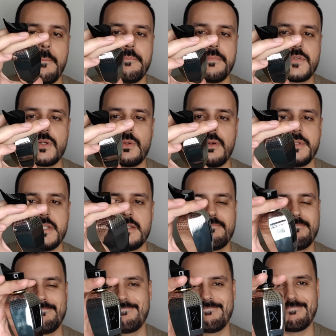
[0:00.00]
So I mean,
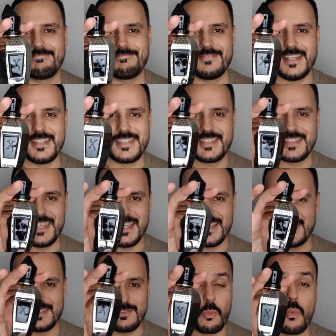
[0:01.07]

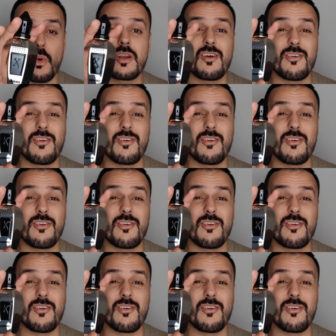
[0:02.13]
it's one